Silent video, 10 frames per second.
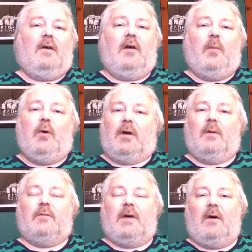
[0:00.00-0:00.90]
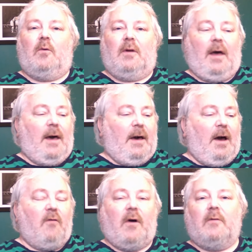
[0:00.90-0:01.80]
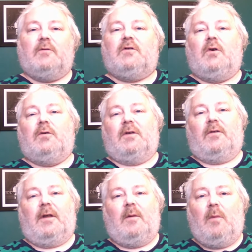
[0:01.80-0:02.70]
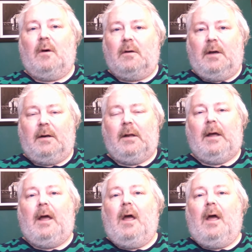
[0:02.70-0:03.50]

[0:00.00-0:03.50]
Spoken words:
They're putting him down at around 2 to 3 million.